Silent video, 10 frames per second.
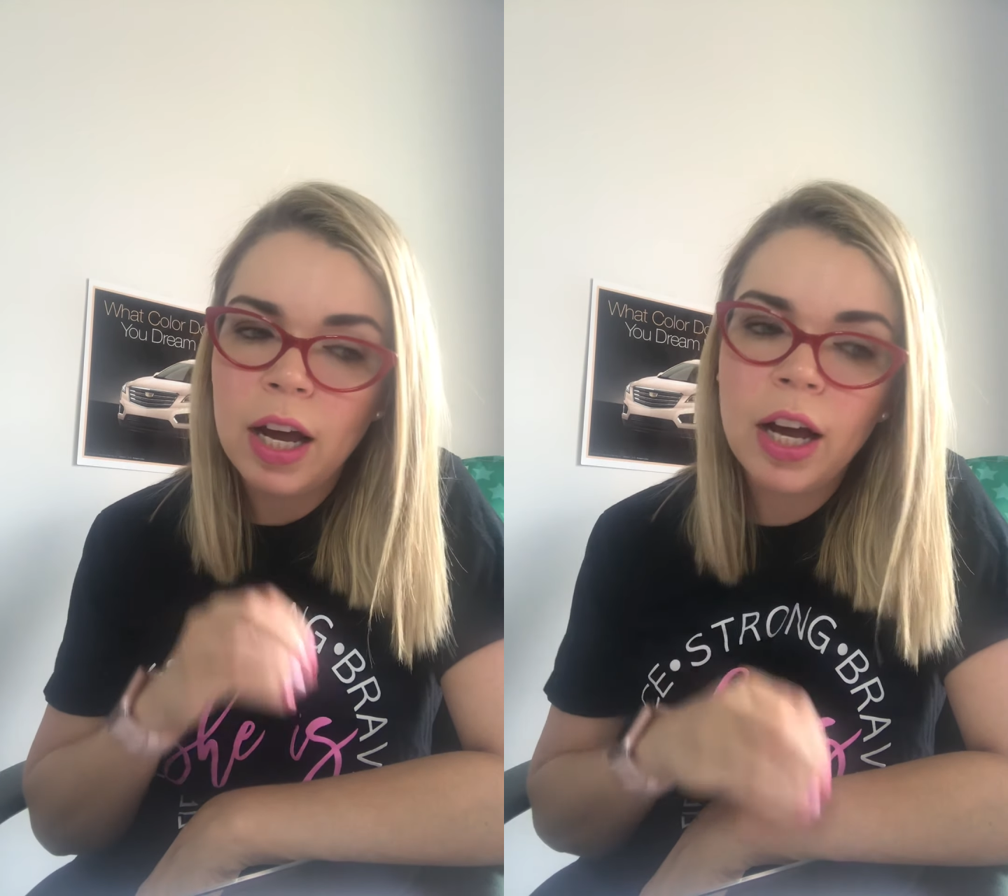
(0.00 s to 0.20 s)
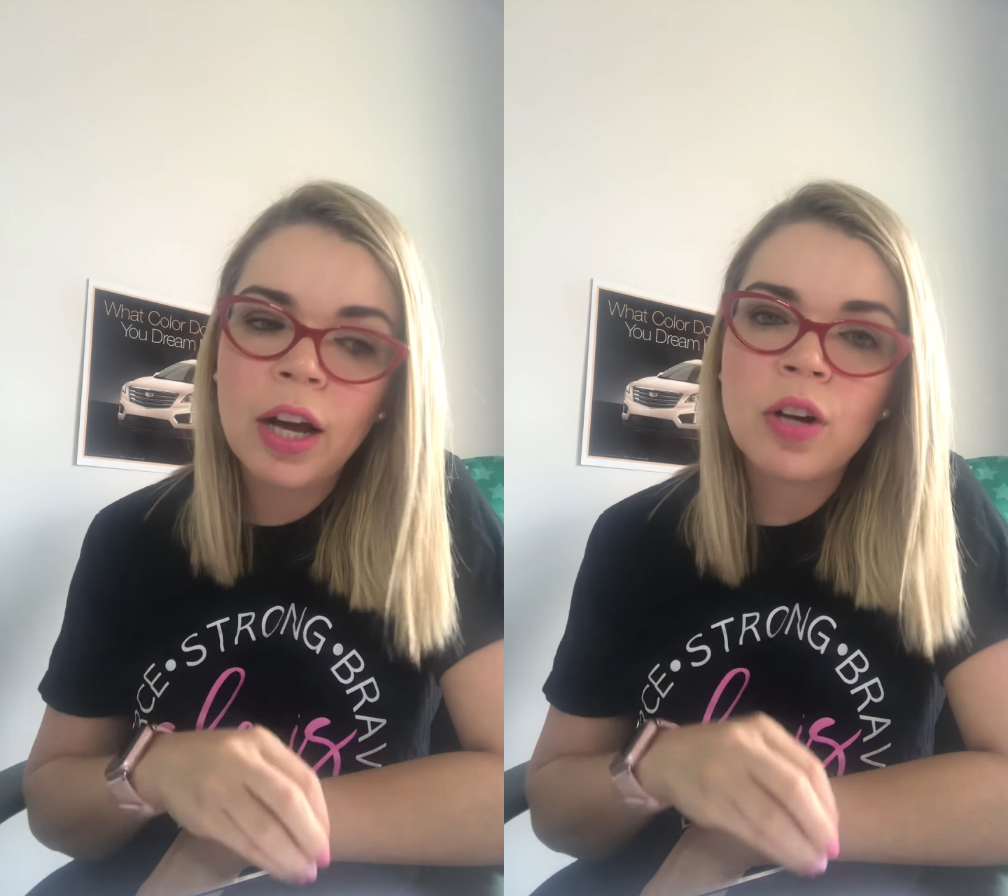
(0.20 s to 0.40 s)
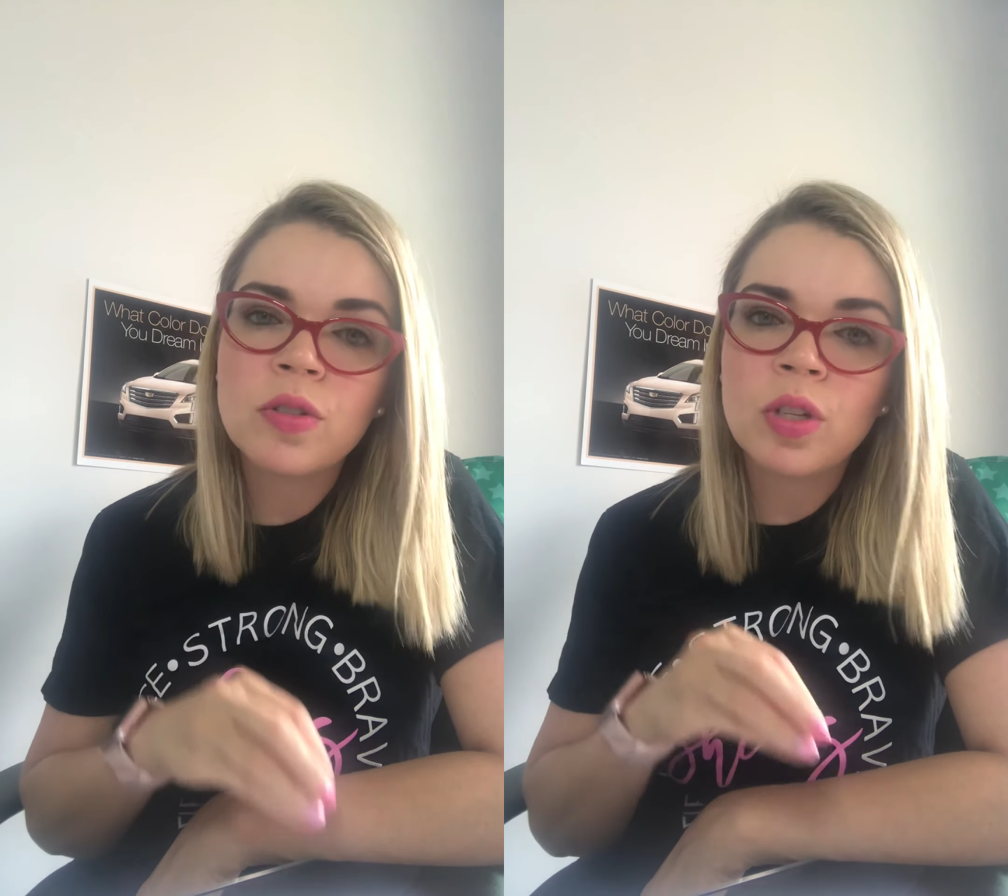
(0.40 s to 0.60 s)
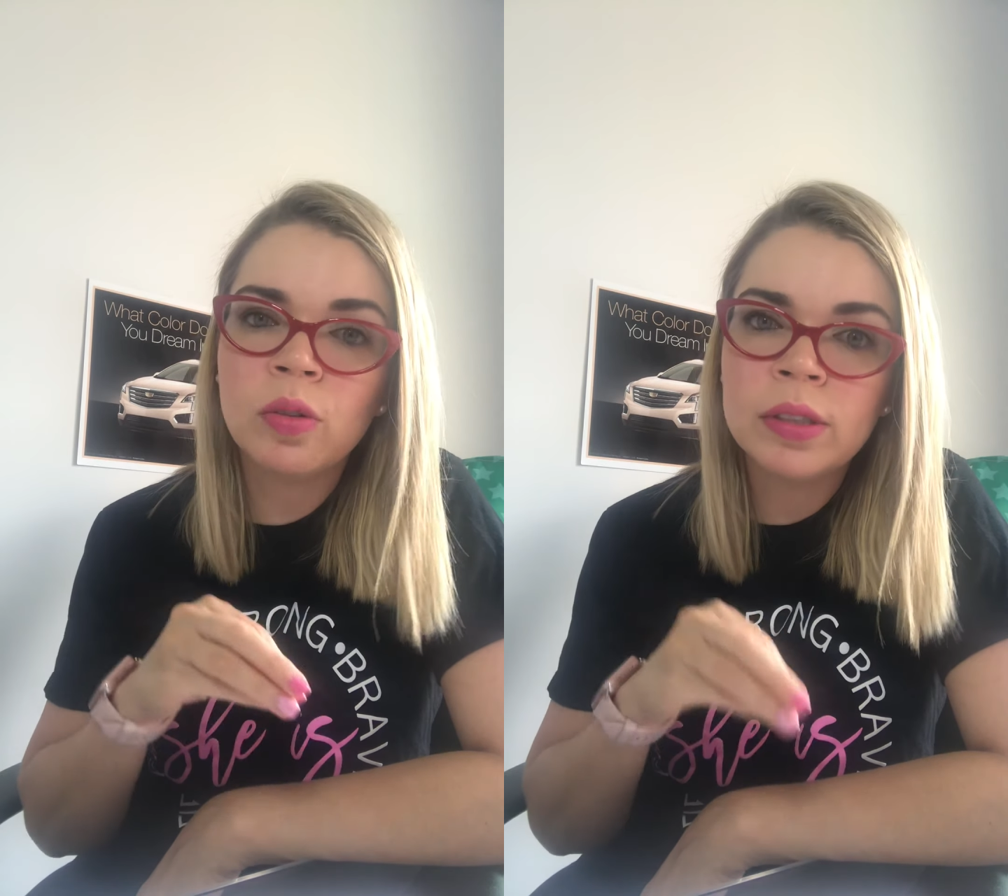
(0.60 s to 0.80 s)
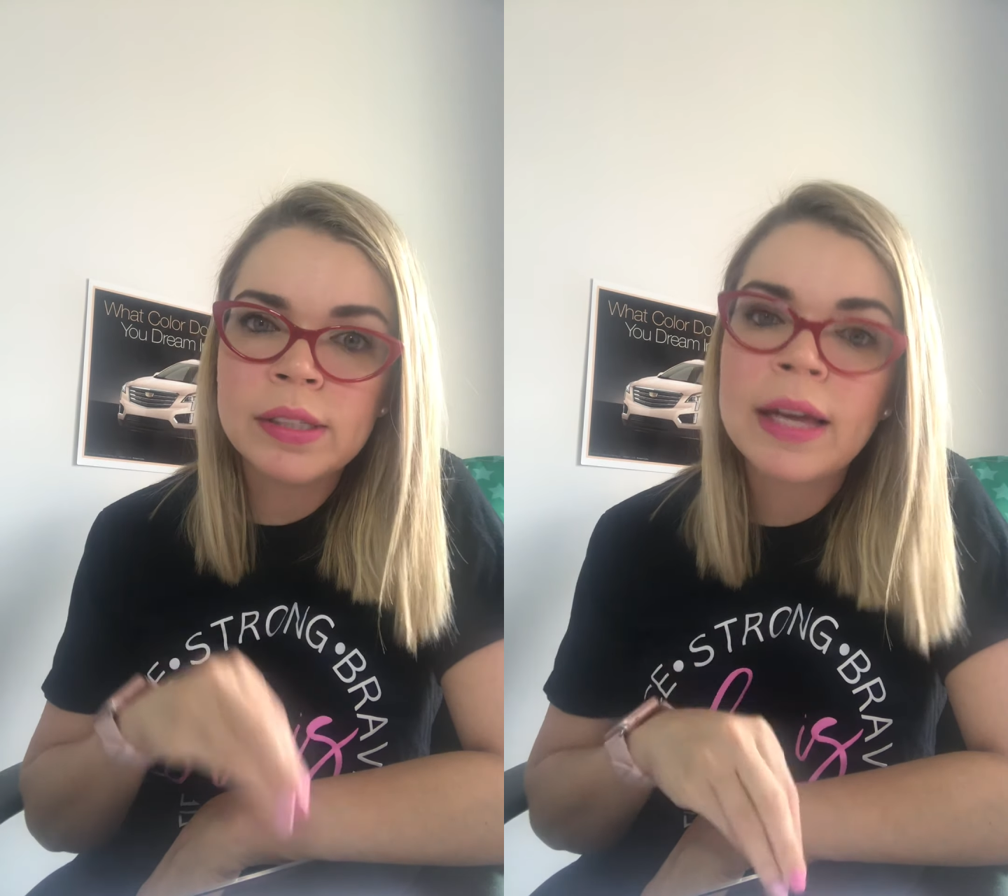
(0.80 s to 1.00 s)
a
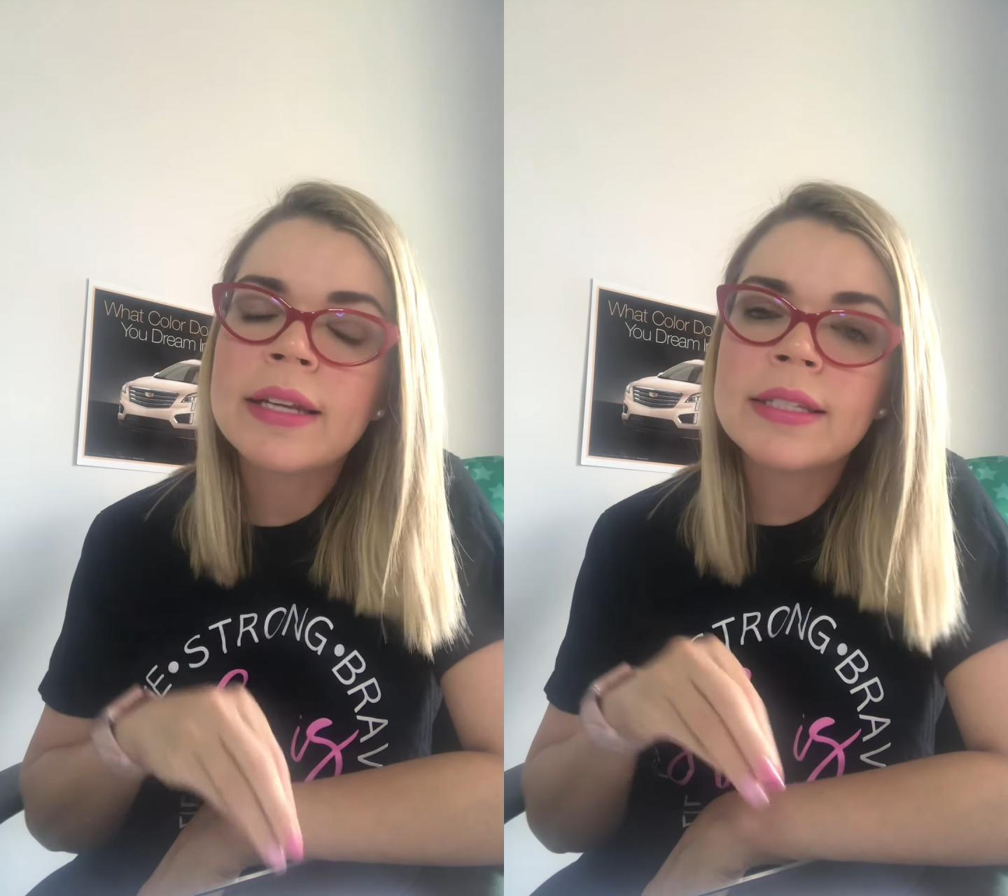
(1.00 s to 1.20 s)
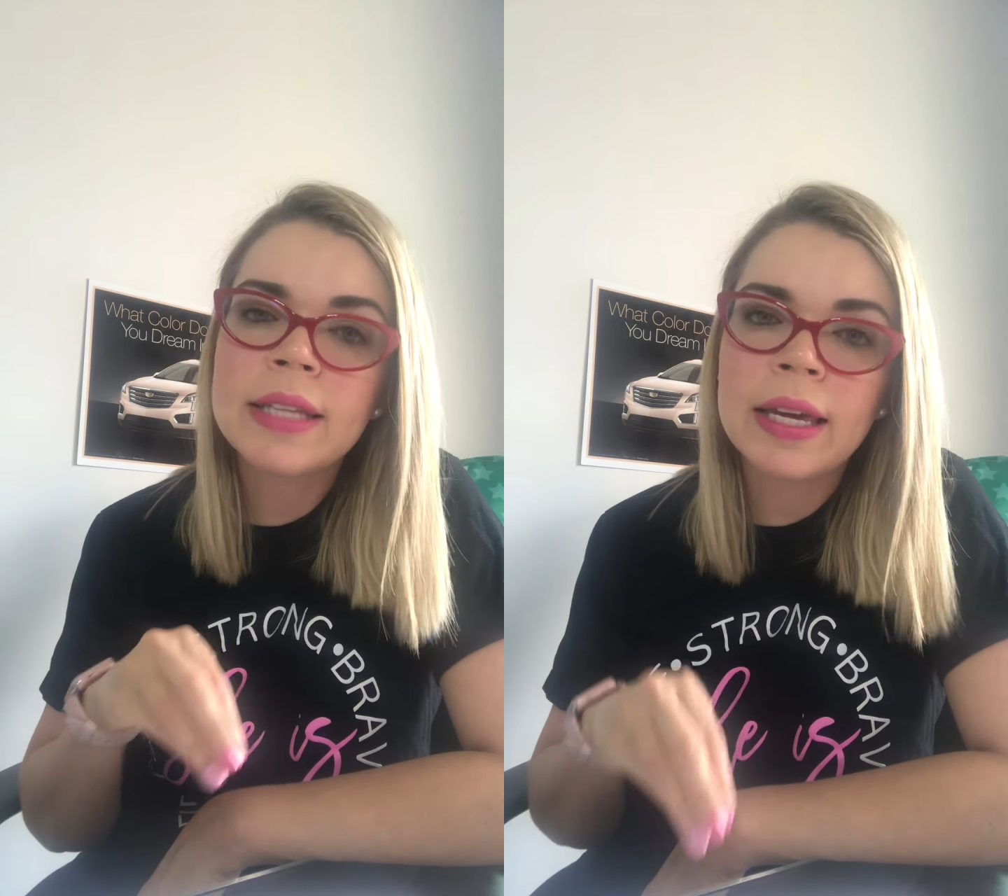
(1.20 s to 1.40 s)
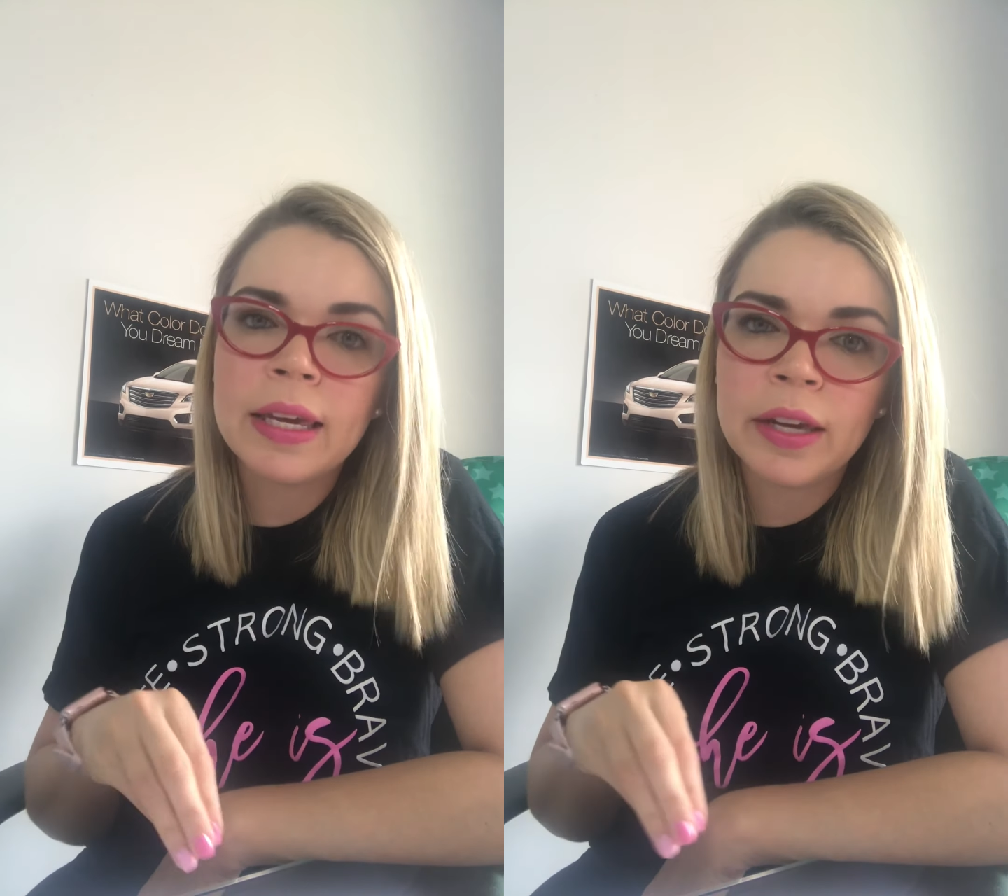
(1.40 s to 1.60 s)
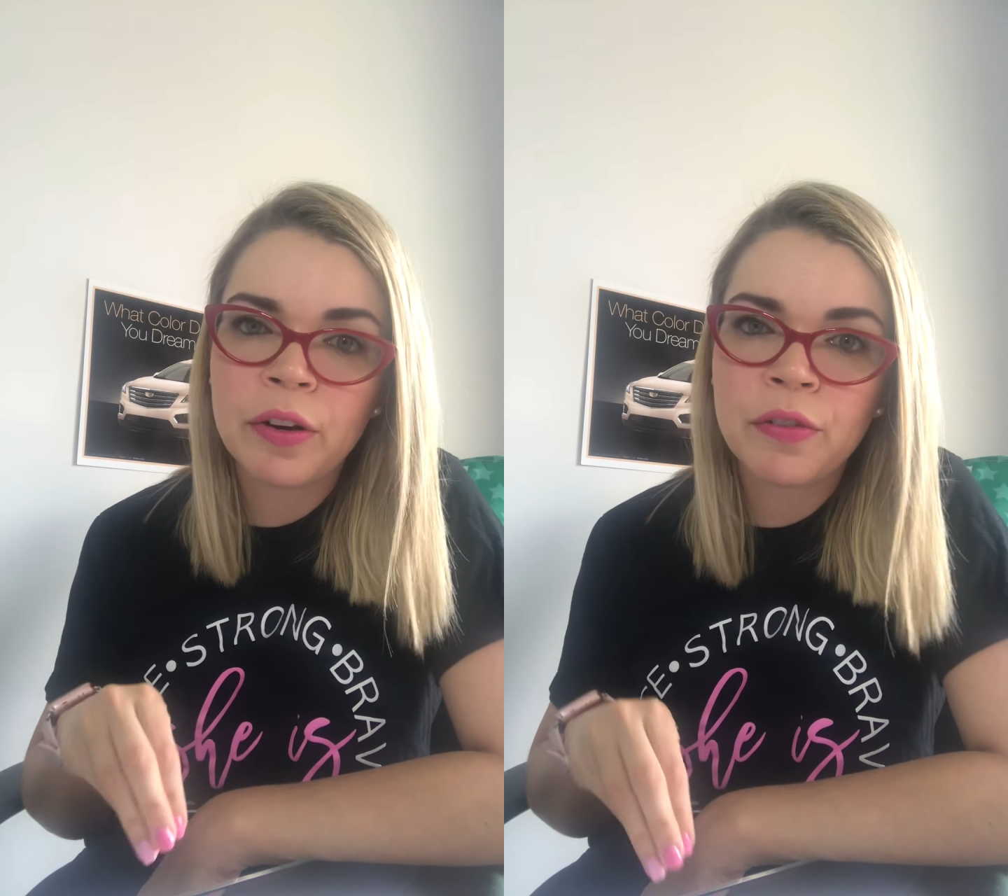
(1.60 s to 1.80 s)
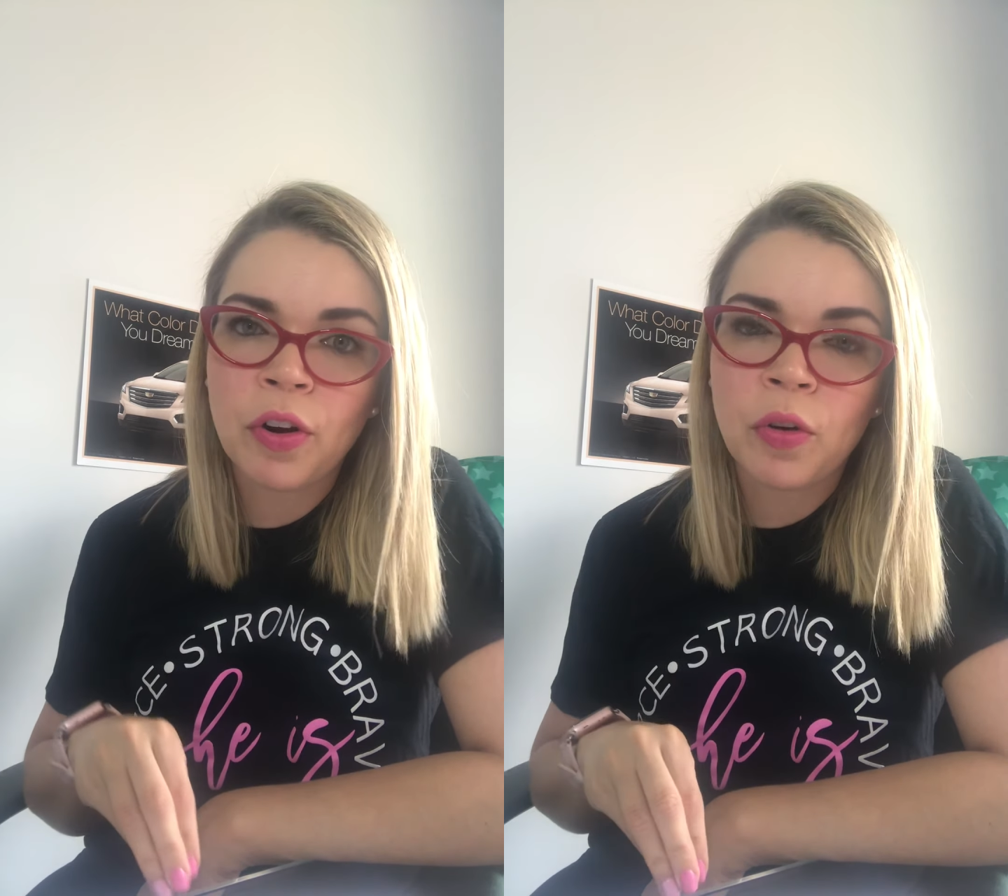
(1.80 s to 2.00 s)
consultant that is taking
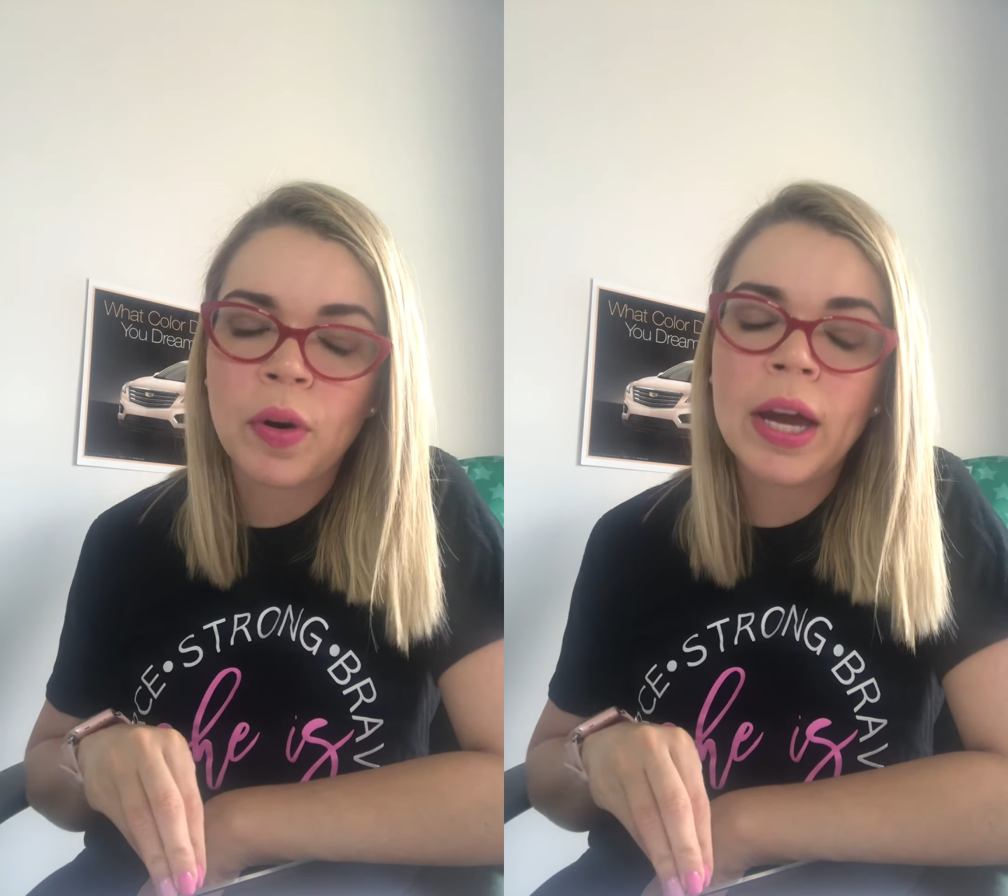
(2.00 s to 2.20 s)
care of her.